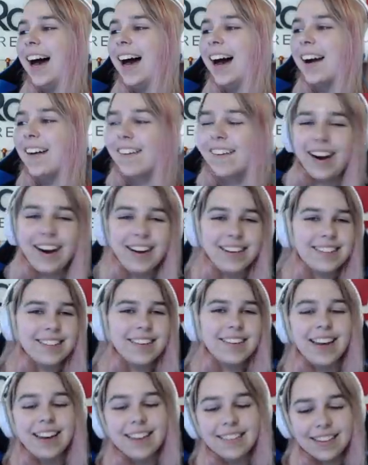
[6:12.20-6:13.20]
Oh gosh.
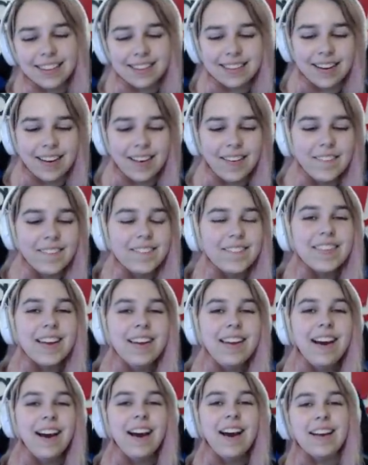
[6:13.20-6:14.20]
Okay, let's go.
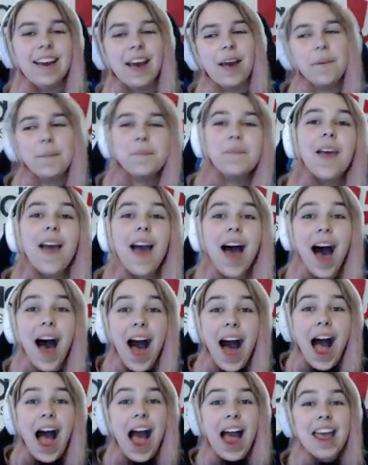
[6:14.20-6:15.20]
Okay.
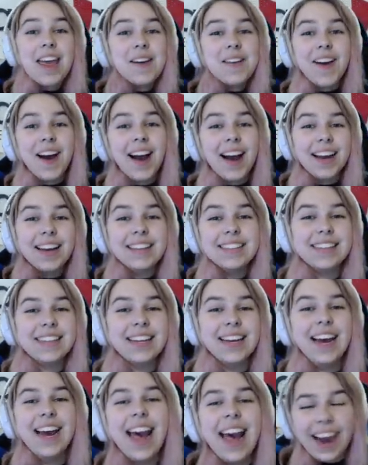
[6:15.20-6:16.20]
Hi, you guys.